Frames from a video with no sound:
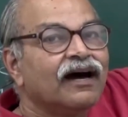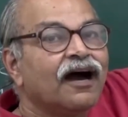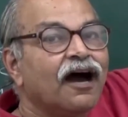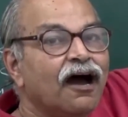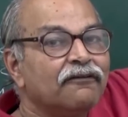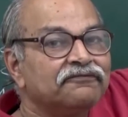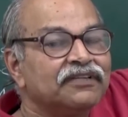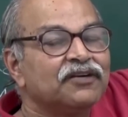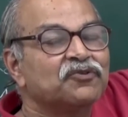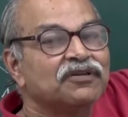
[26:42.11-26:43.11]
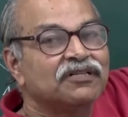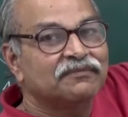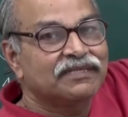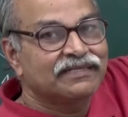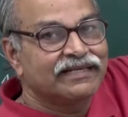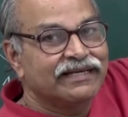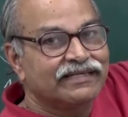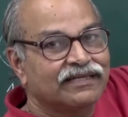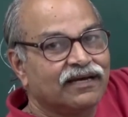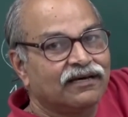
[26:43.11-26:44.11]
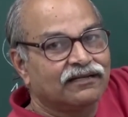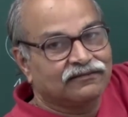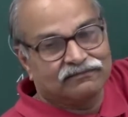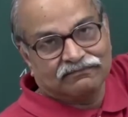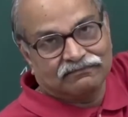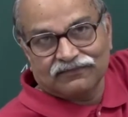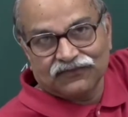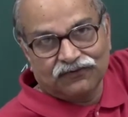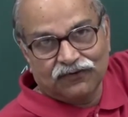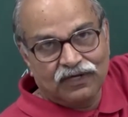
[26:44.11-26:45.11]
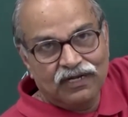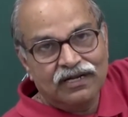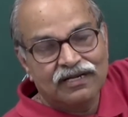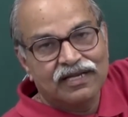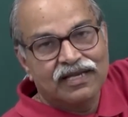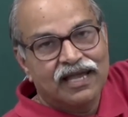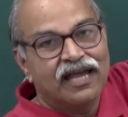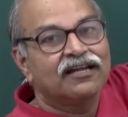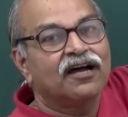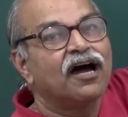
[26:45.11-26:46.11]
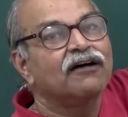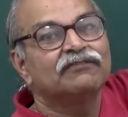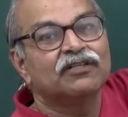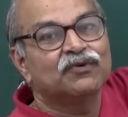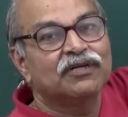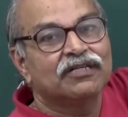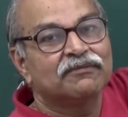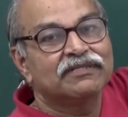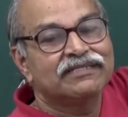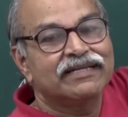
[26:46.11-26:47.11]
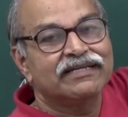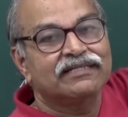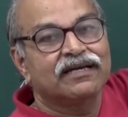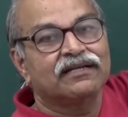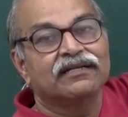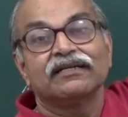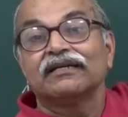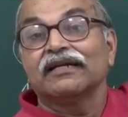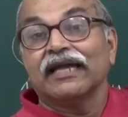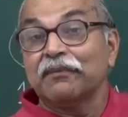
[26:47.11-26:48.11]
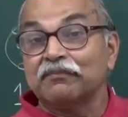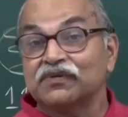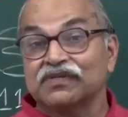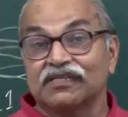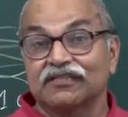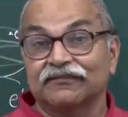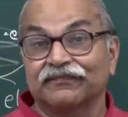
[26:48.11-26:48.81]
half the quantum states are full and half the quantum states are empty.